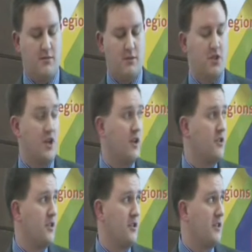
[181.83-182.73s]
But the
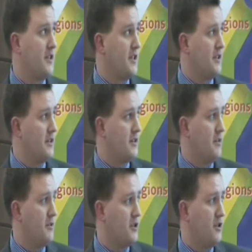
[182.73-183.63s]
challenges are exactly the
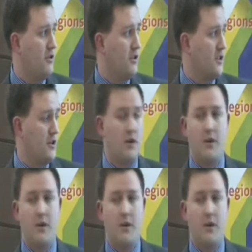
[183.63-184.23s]
same in Scotland as they are